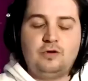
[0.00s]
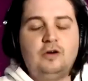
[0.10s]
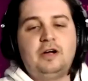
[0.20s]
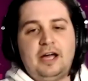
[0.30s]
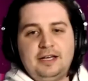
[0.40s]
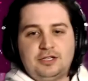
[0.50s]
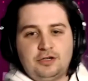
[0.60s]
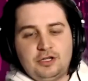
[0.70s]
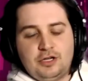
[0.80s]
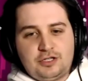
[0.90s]
okay, so
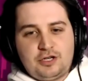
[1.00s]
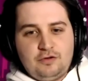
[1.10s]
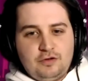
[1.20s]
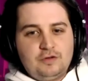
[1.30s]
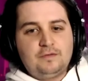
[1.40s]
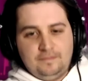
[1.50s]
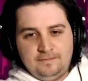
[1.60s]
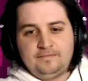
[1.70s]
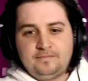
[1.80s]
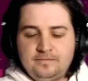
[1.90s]
because so, I just don't see
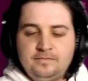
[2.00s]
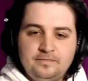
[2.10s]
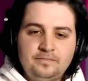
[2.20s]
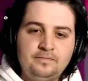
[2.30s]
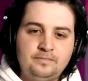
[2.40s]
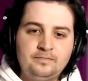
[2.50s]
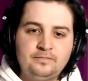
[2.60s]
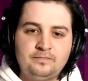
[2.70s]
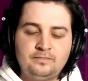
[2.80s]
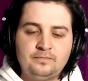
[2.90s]
why people would use their
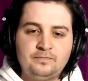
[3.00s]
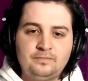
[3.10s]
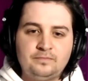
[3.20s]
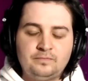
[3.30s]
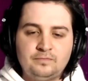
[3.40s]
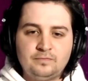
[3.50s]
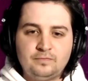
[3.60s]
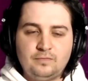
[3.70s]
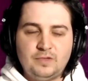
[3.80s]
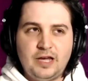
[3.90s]
shitcoins unless